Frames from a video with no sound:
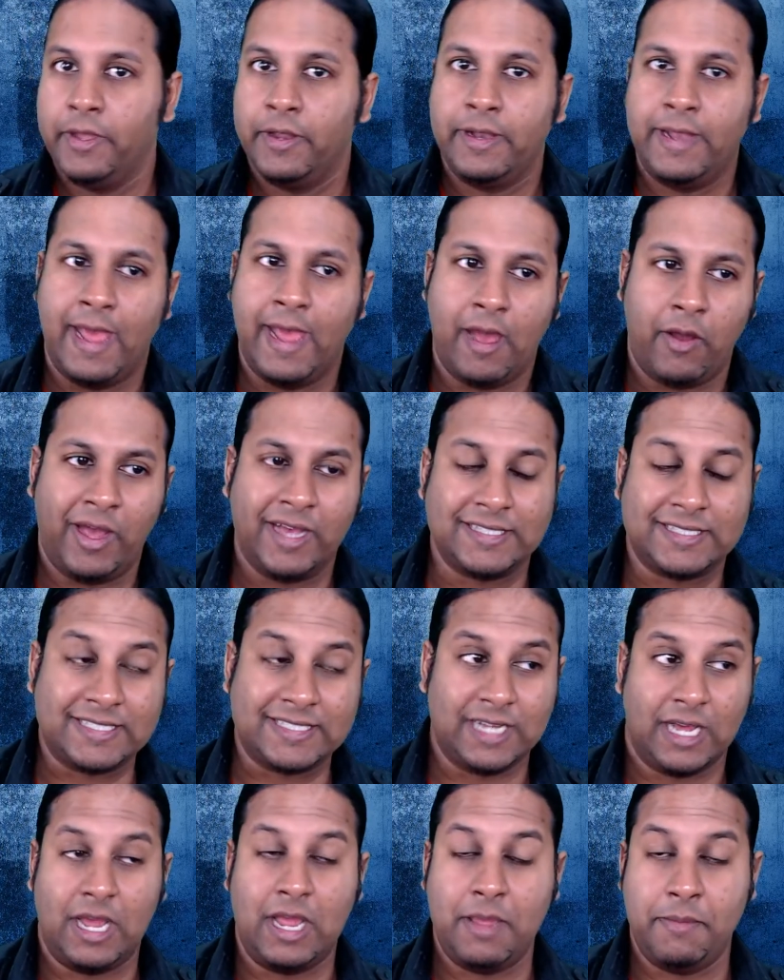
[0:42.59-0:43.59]
Now, at the
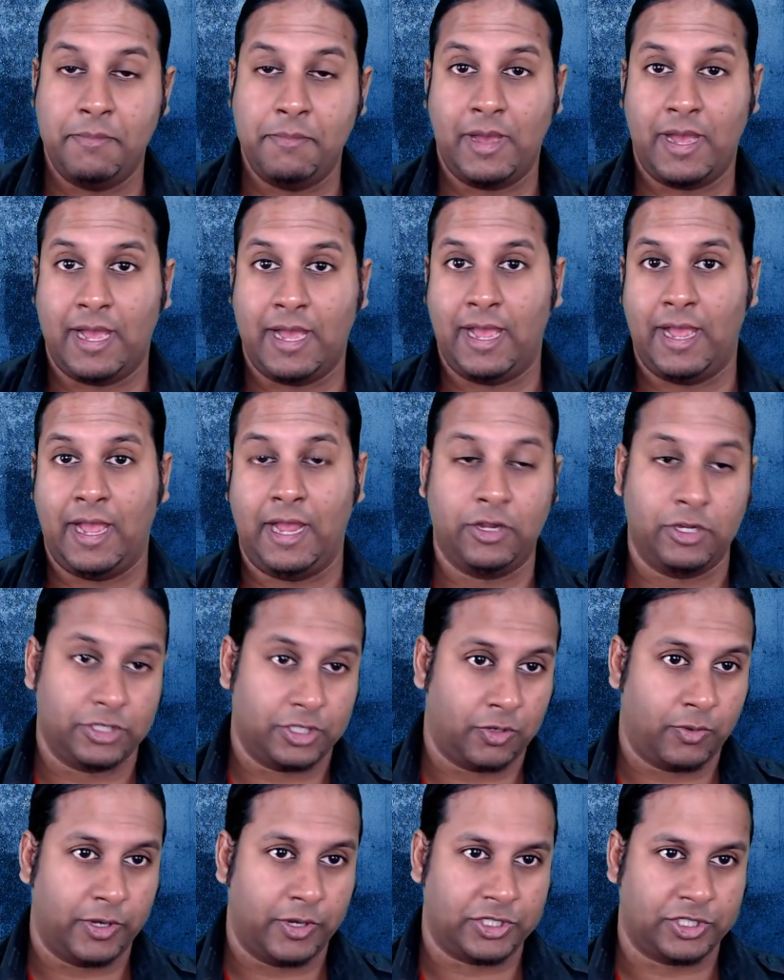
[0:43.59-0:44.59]
time I got the
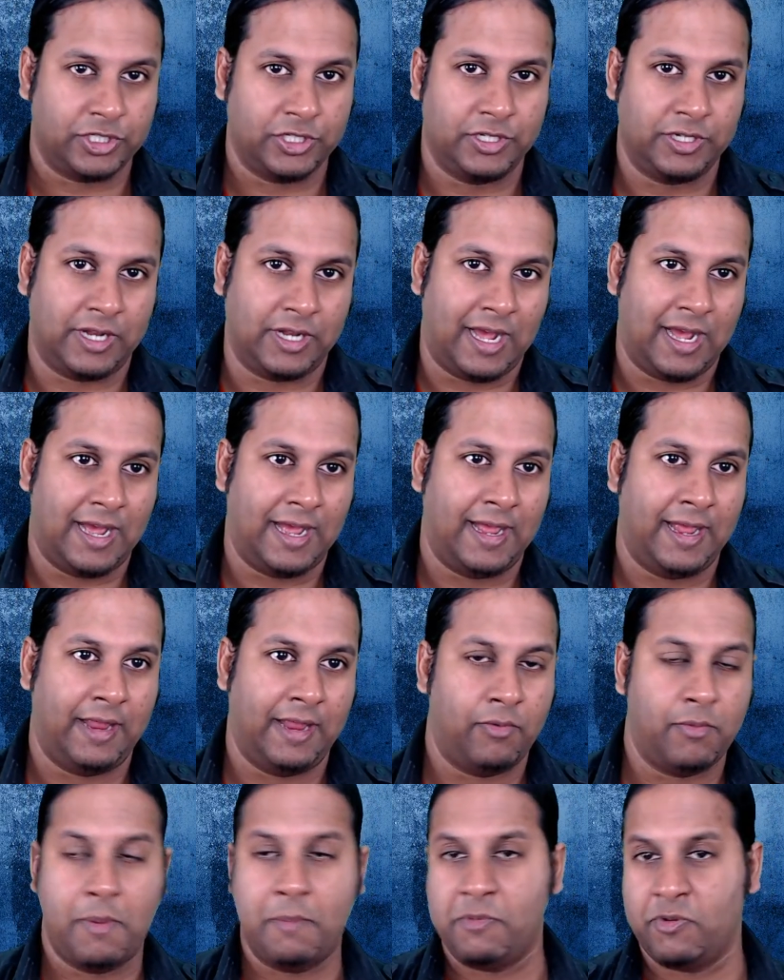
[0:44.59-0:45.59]
question, I
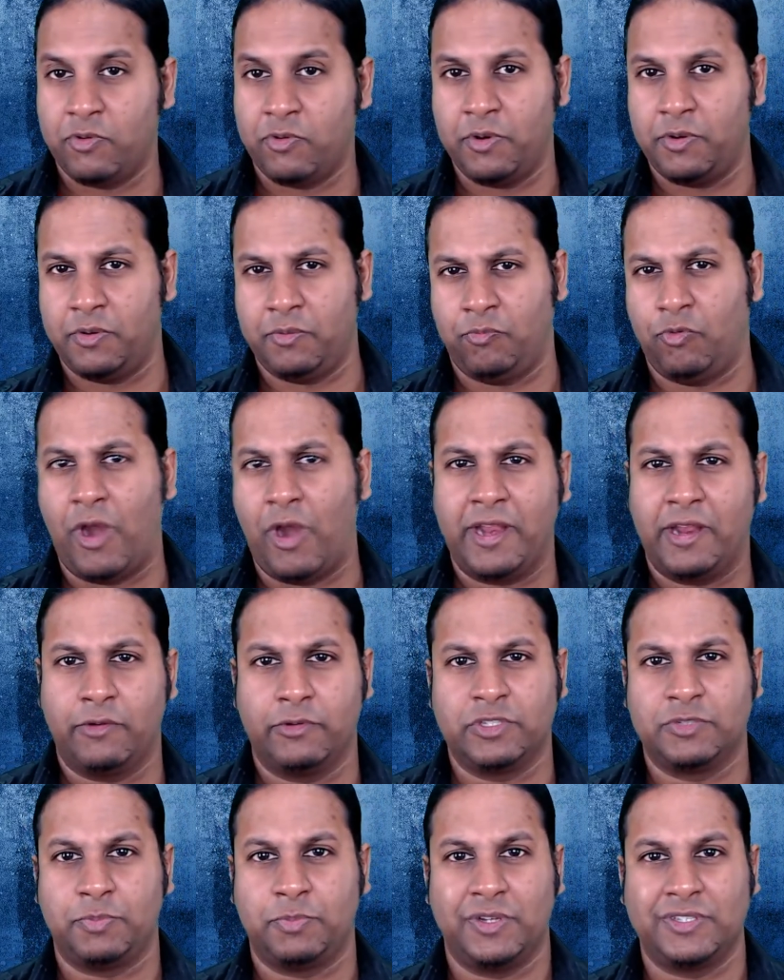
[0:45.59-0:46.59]
remember writing a
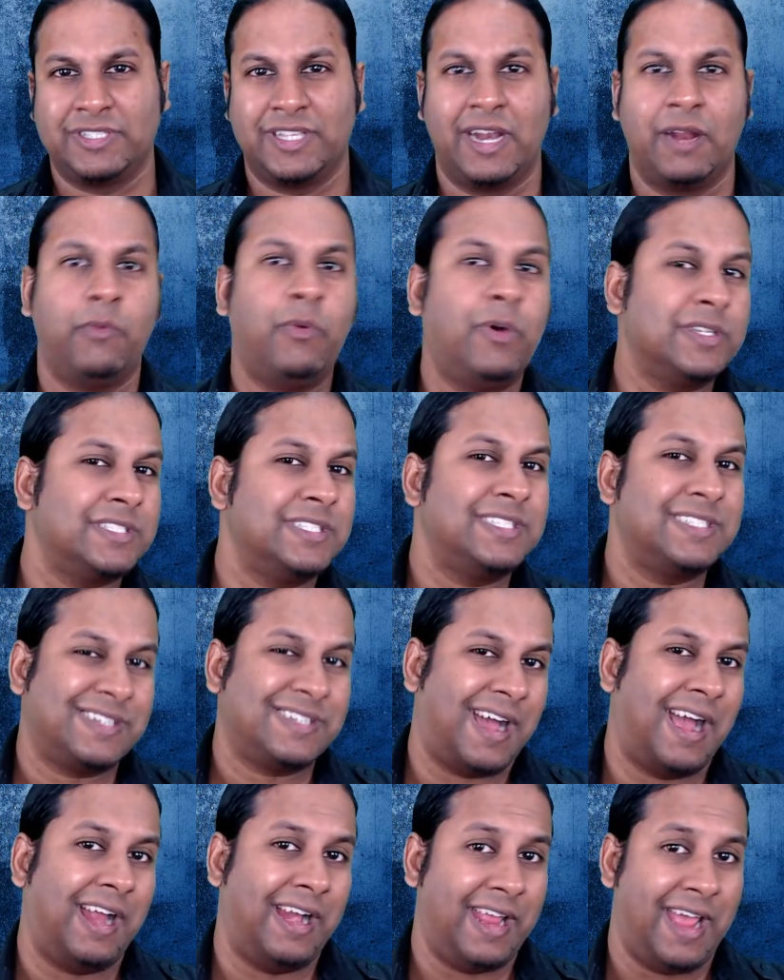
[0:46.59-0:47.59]
response that I wasn't
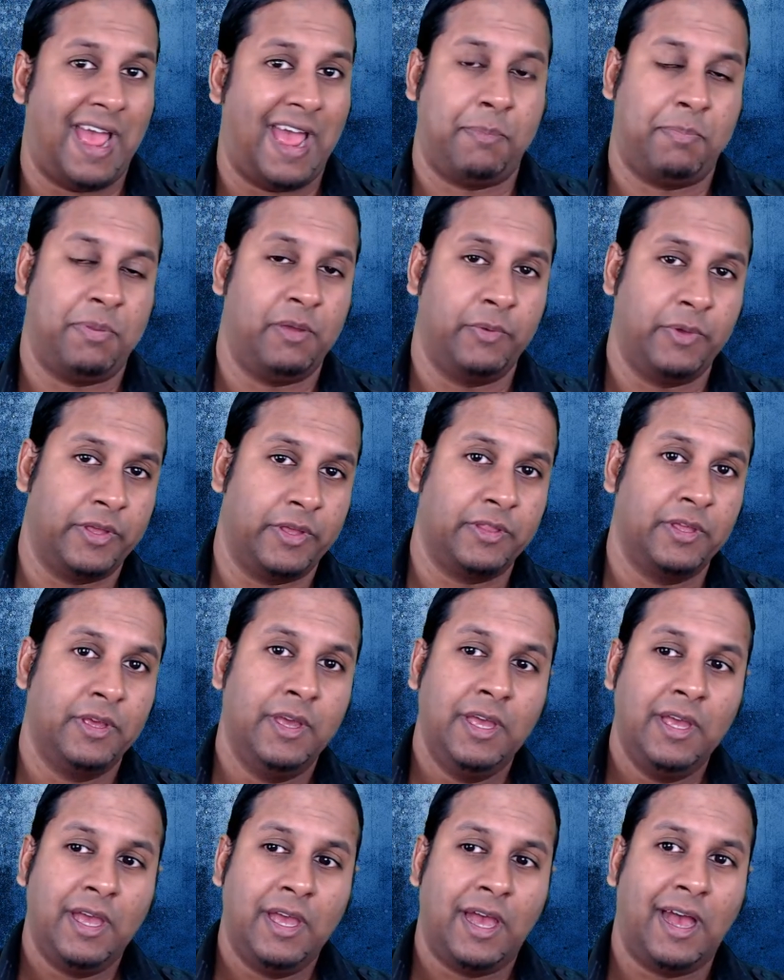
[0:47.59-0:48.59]
entirely happy with.
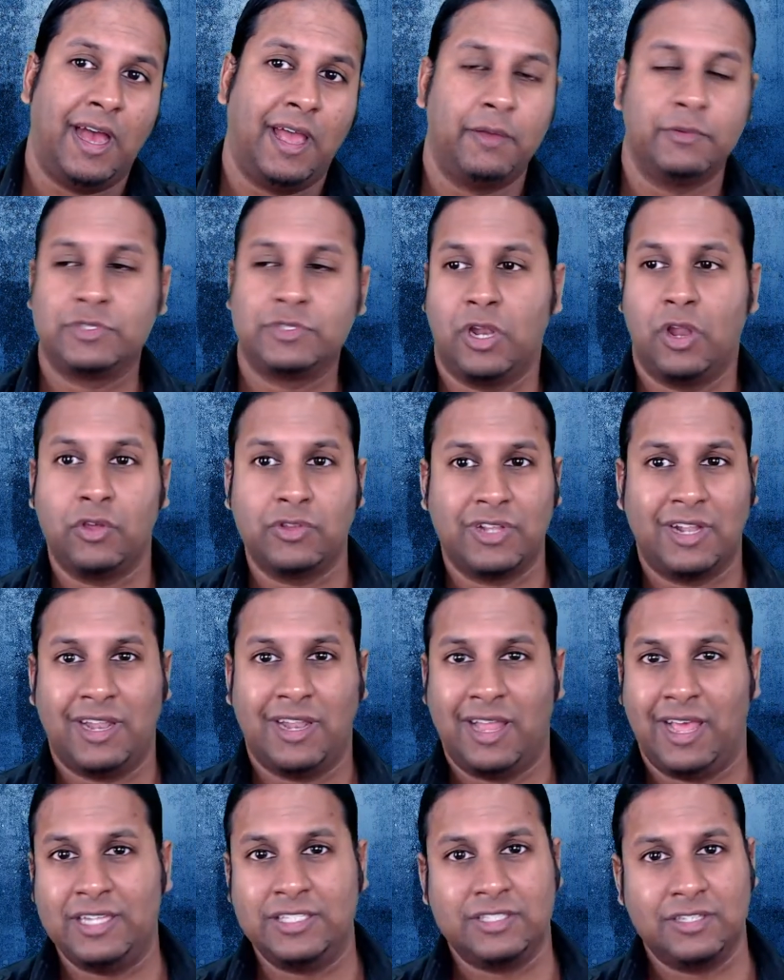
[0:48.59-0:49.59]
It was along the
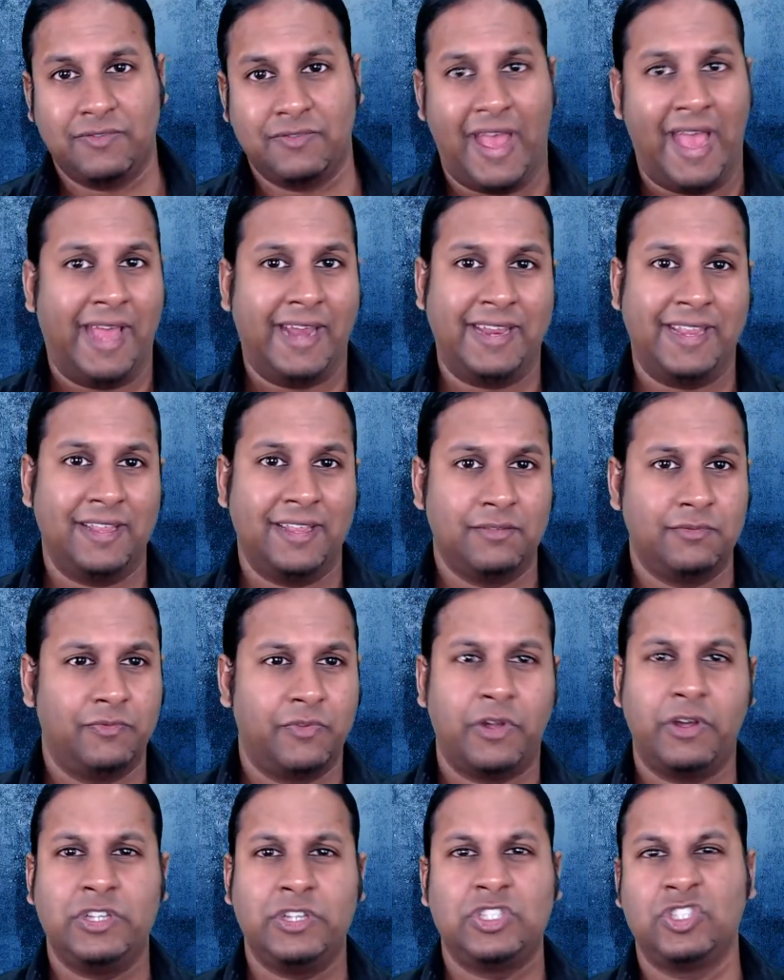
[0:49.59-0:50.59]
lines of adding
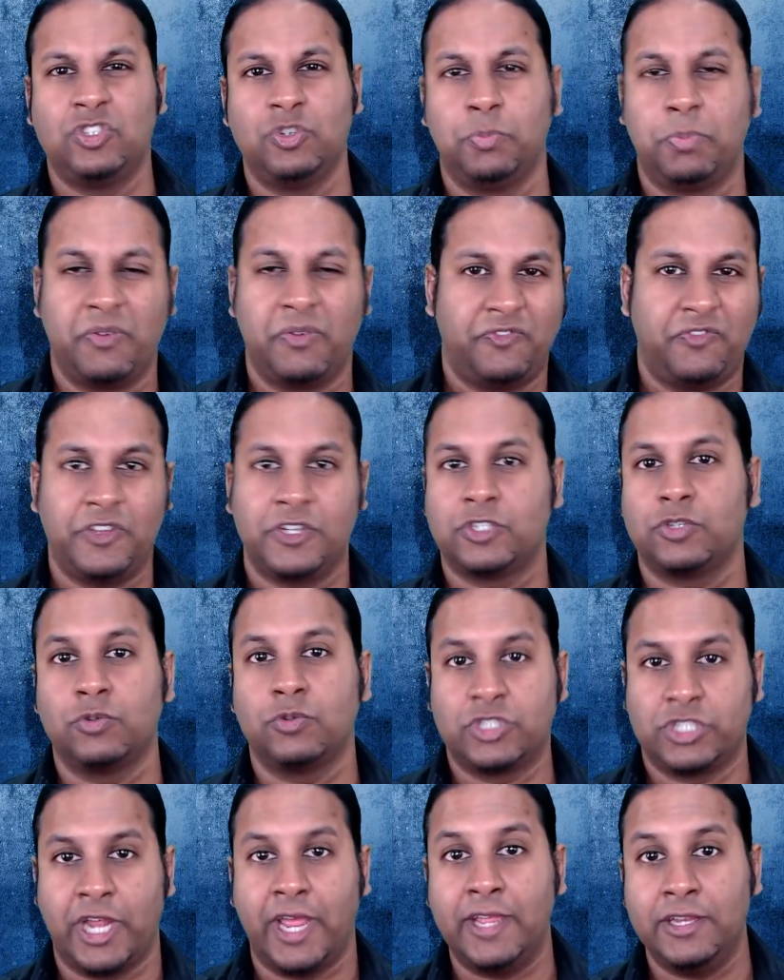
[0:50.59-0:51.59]
very superficial
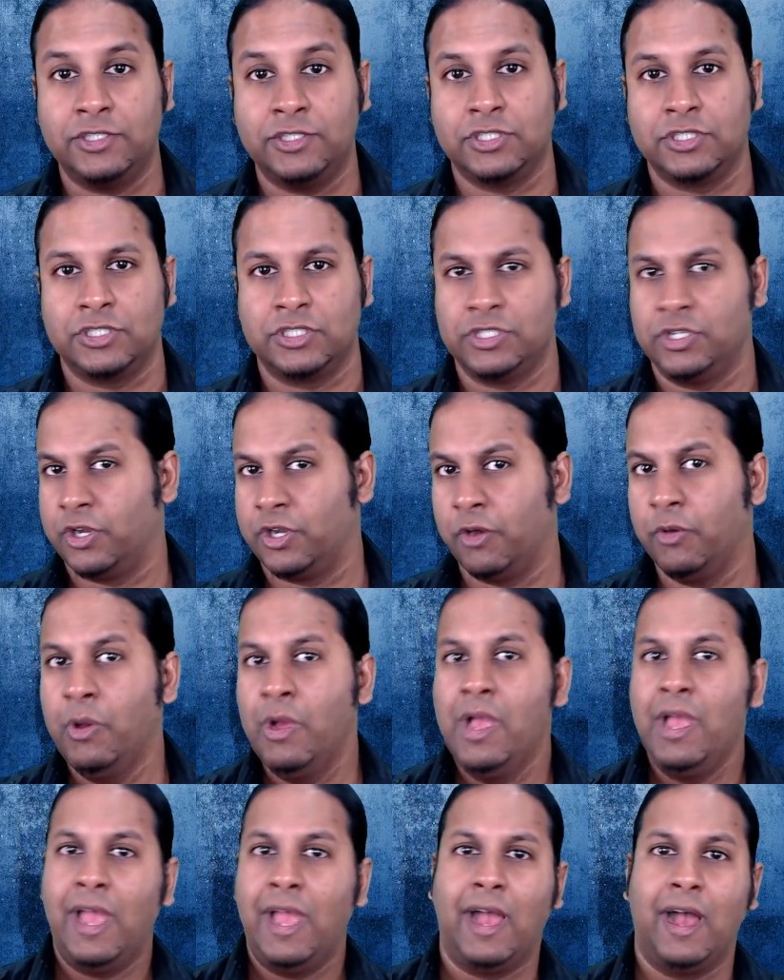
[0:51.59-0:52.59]
changes,
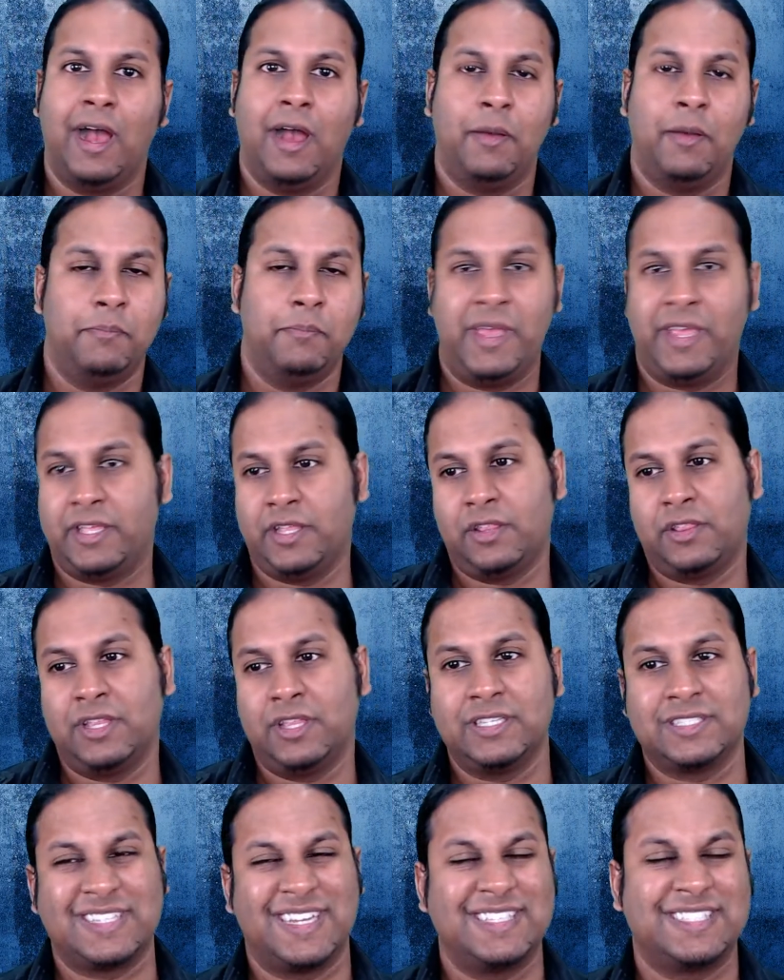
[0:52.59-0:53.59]
making
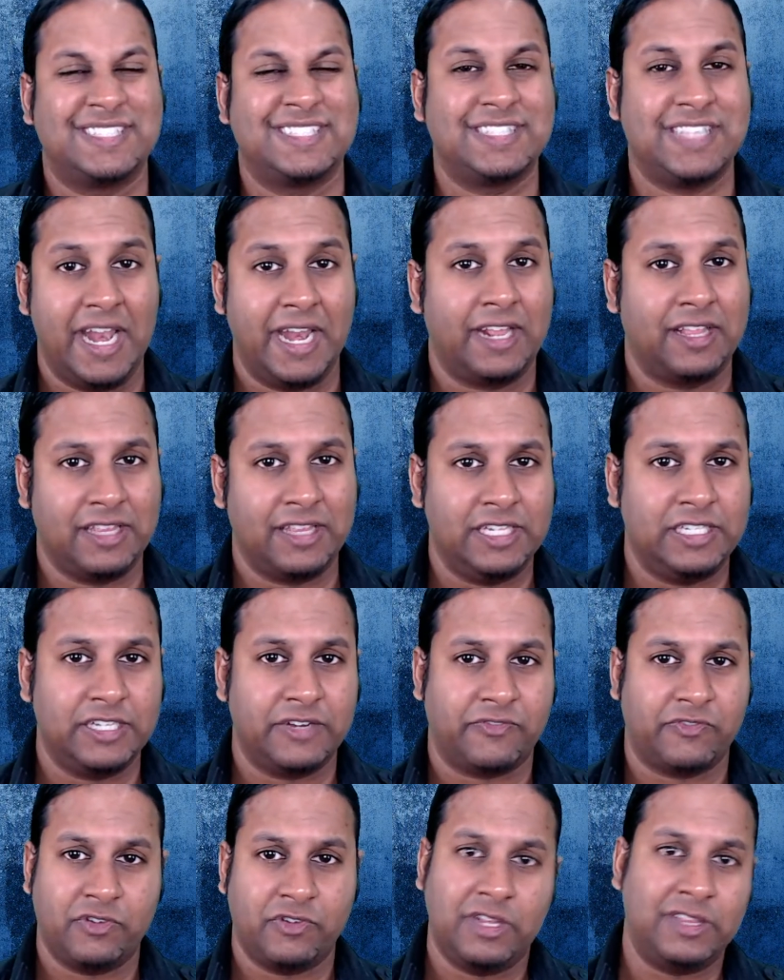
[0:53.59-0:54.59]
things aesthetically
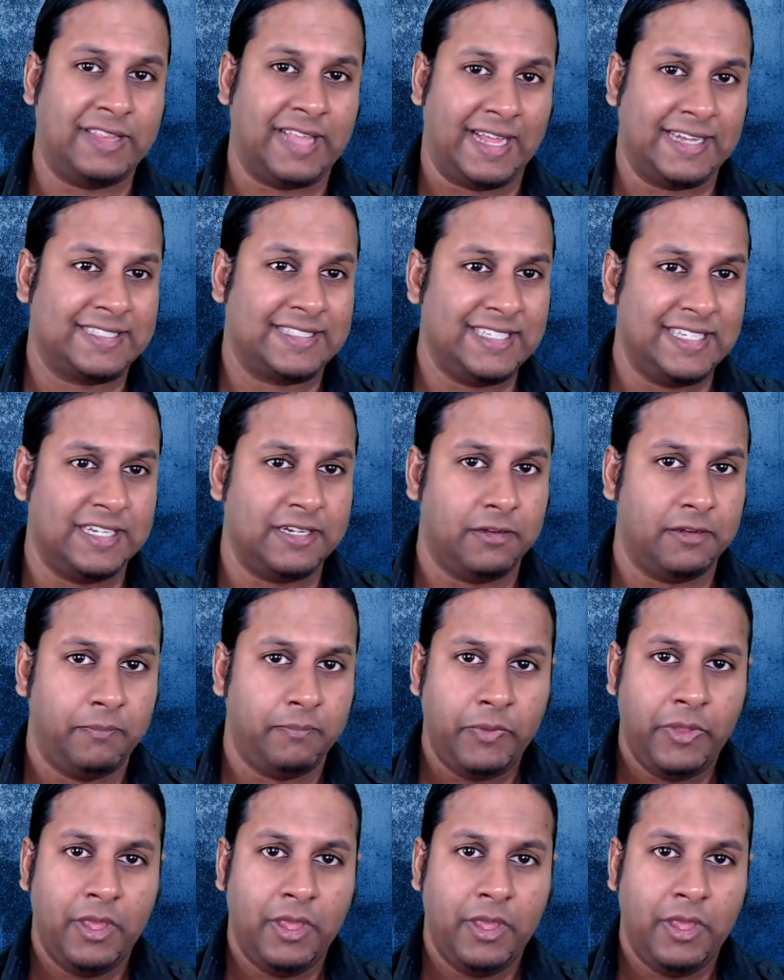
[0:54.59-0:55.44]
different, and that's it.